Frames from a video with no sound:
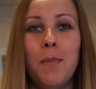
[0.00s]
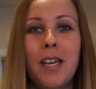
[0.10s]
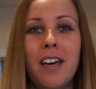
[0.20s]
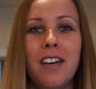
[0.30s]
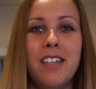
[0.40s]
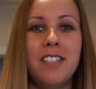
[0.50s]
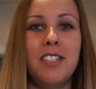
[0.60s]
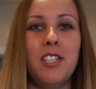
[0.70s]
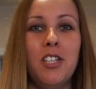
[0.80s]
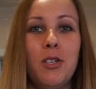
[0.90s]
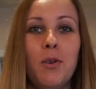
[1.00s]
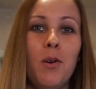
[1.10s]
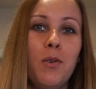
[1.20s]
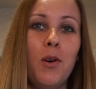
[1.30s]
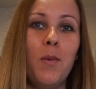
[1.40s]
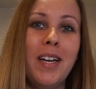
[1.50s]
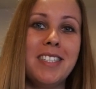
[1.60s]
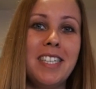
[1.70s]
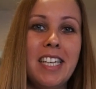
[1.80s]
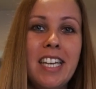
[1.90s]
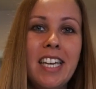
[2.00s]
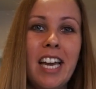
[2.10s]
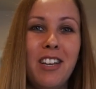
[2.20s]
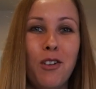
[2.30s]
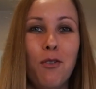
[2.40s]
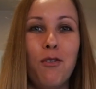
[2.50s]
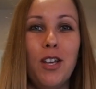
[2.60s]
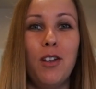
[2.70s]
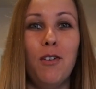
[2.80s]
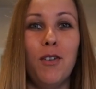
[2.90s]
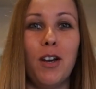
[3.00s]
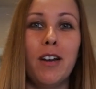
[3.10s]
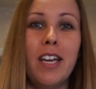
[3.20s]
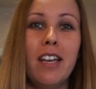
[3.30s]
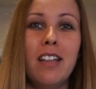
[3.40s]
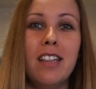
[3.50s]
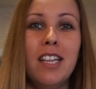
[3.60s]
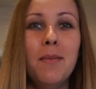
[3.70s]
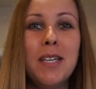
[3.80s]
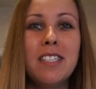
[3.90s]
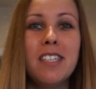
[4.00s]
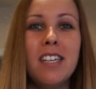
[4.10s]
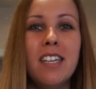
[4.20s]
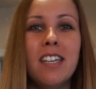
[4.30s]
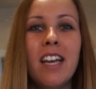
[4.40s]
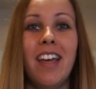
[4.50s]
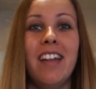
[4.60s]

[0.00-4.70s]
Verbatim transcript: because you don't know what to eat and you feel very limited,